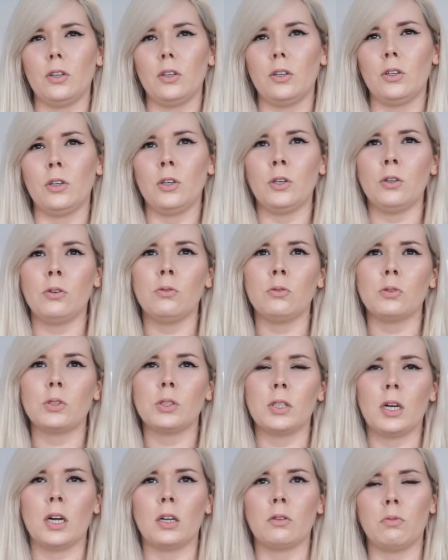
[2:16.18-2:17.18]
you
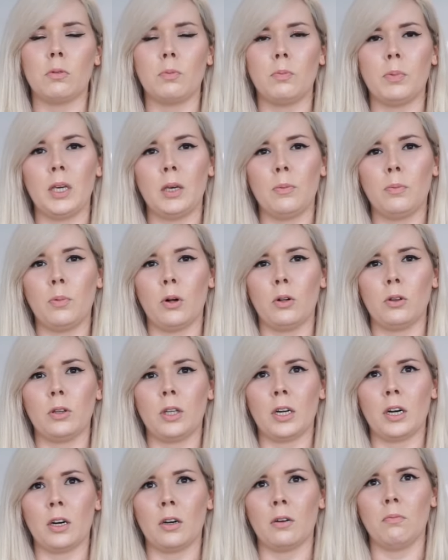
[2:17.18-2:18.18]
start with people
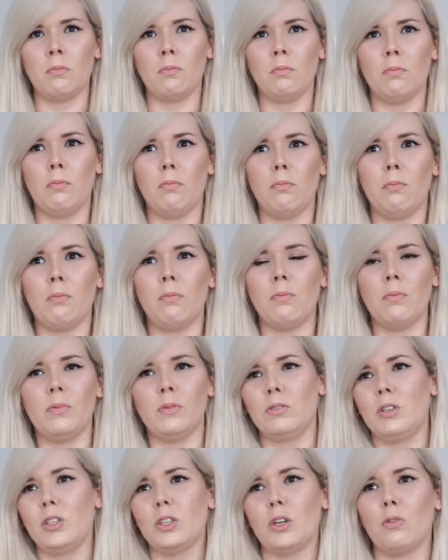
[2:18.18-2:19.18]
that are,
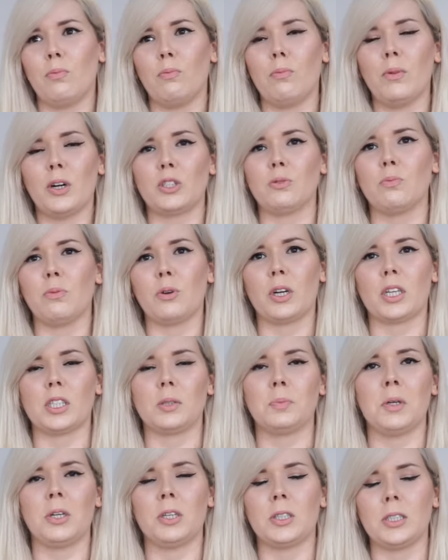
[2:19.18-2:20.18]
you know, much more
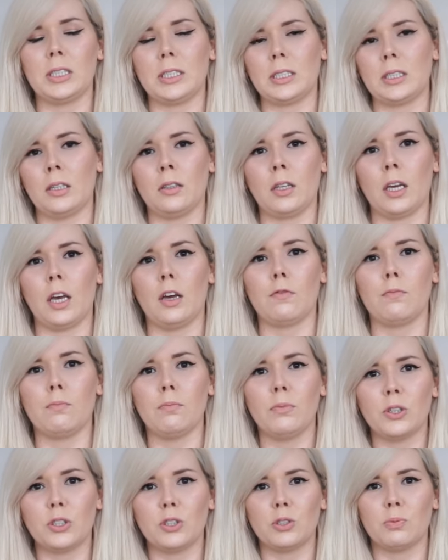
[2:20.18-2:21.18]
experienced and they have
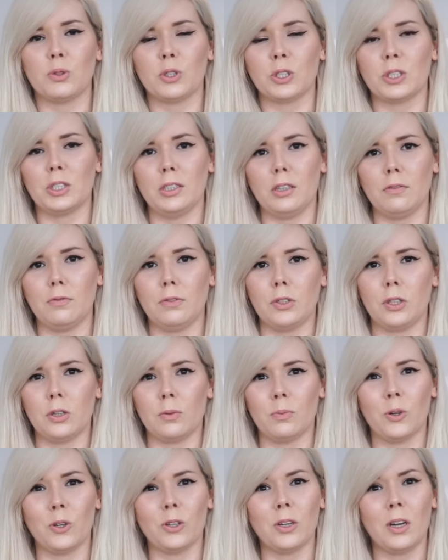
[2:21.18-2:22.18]
much more stuff in your
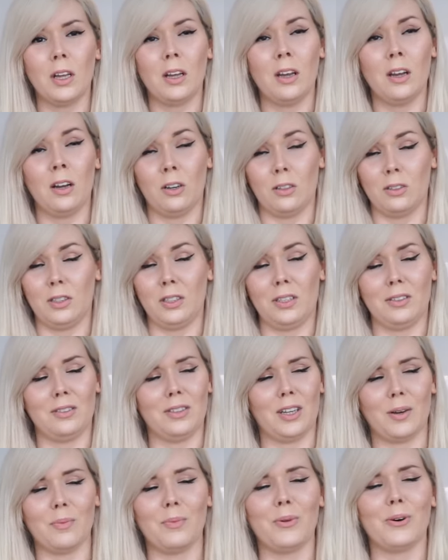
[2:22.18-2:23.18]
book, in
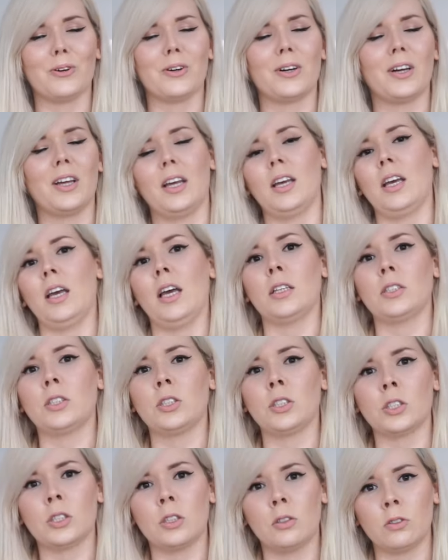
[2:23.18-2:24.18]
their book, it's
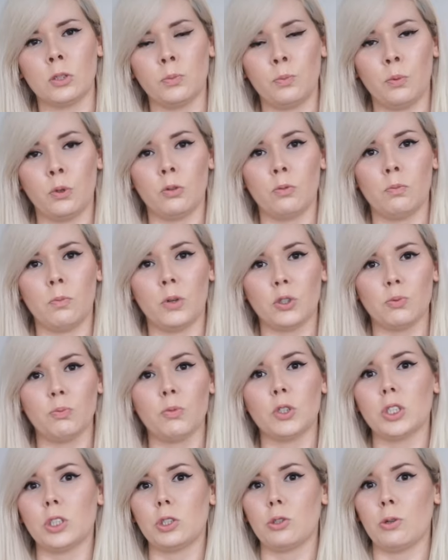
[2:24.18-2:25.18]
just going to put much
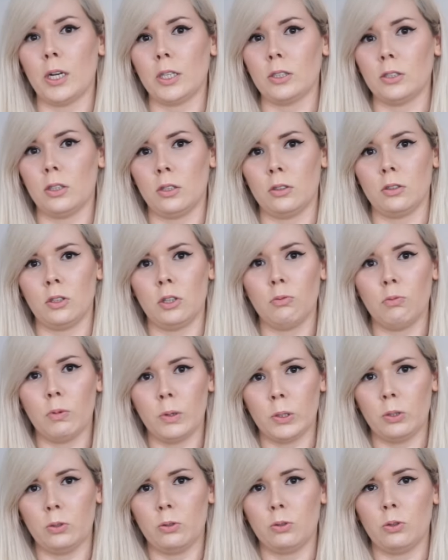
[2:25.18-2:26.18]
more stress on you
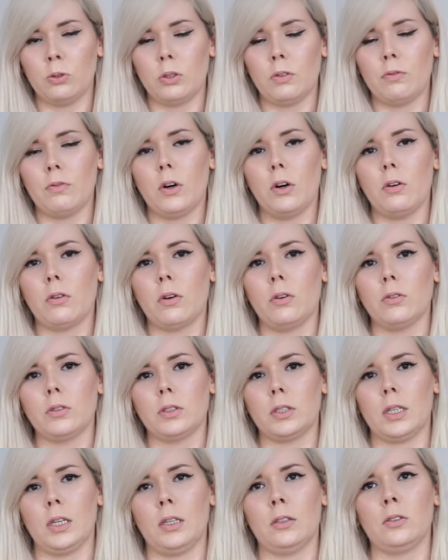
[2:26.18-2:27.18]
when you do the
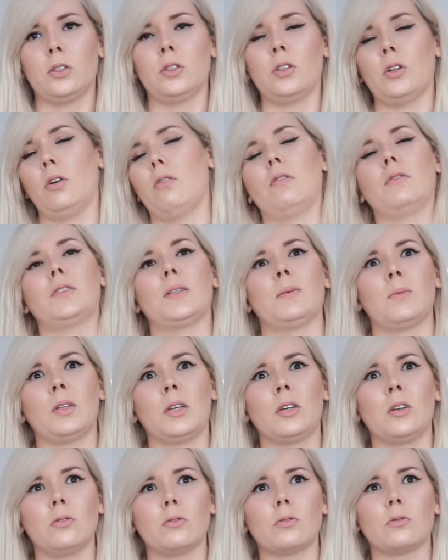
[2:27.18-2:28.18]
photos. And, you know, if
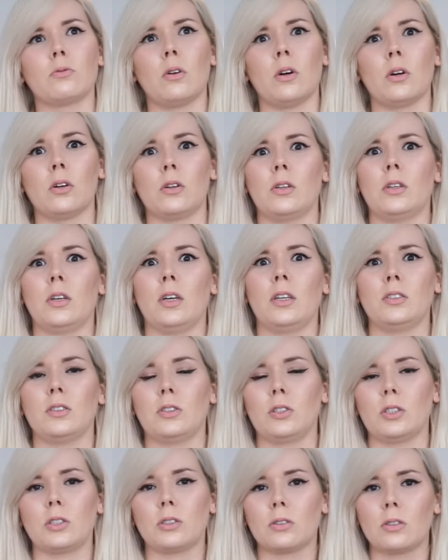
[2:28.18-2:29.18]
something goes wrong,
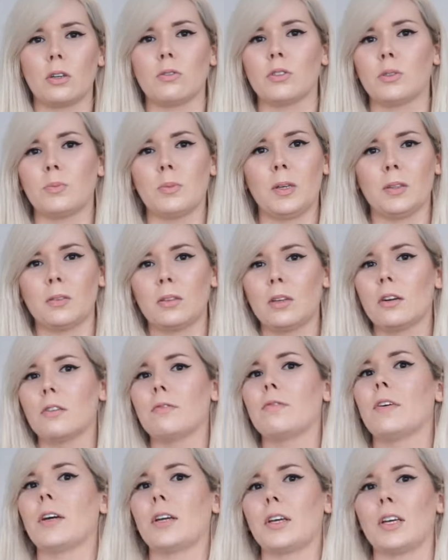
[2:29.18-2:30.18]
it's just going to be a
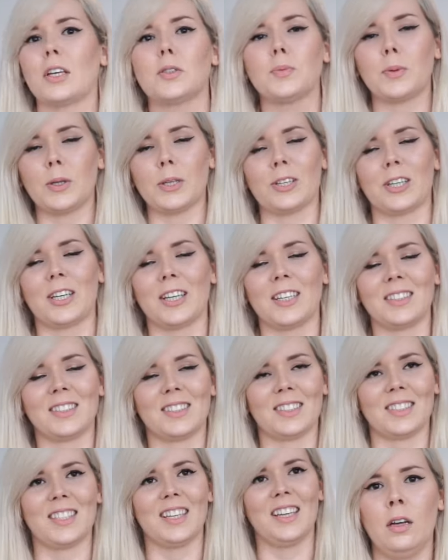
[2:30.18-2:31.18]
terrifying
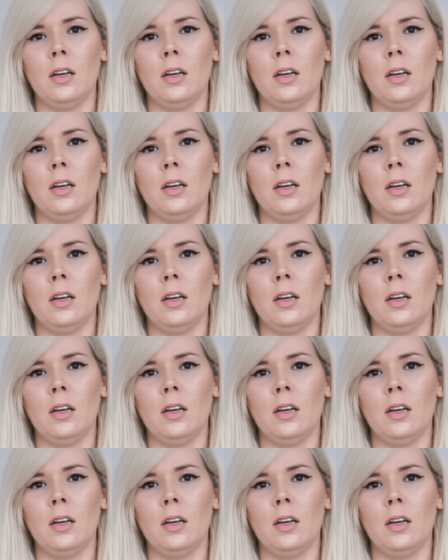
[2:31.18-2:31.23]
experience.